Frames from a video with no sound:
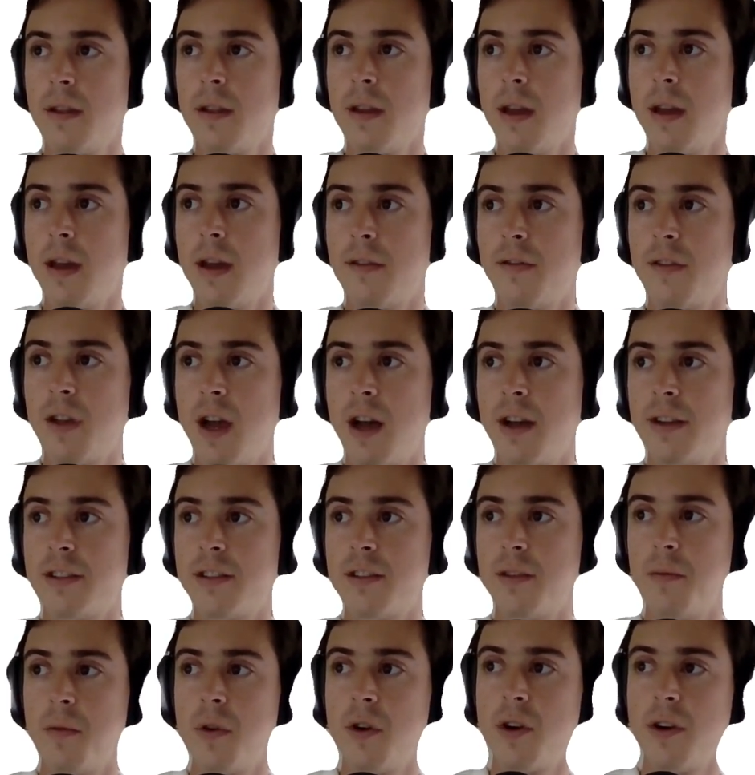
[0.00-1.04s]
of
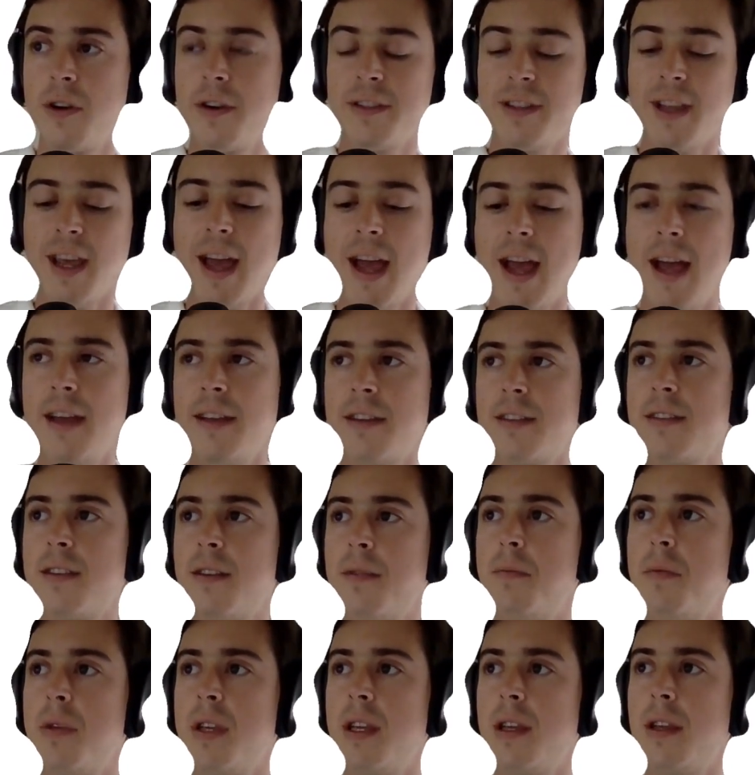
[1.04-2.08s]
customers has
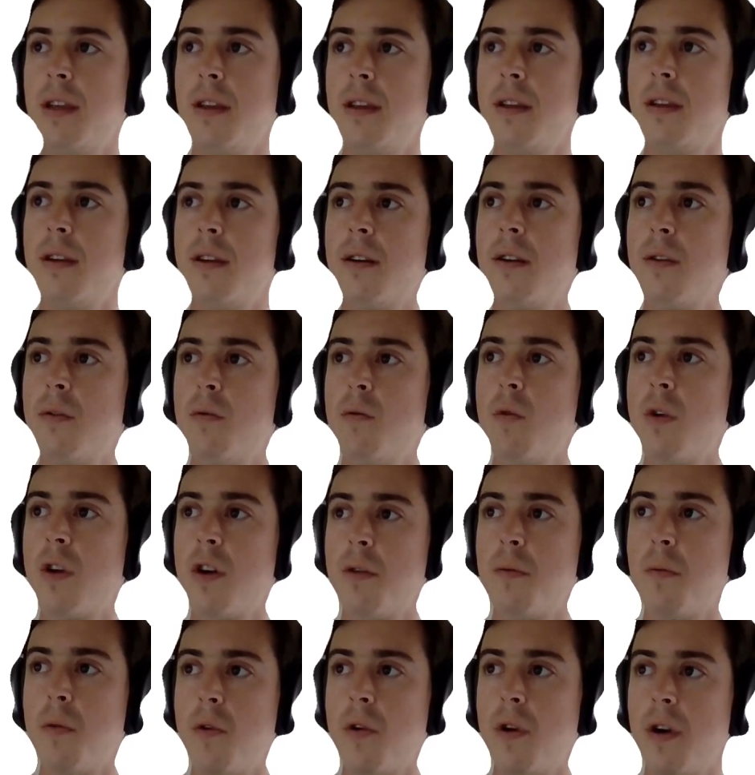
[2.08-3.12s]
to be 1
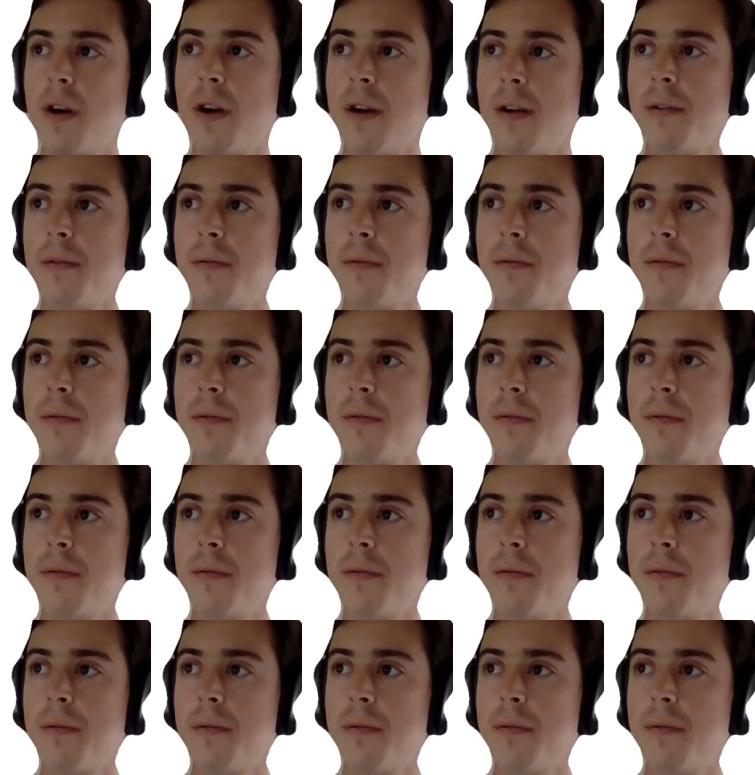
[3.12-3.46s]
or more.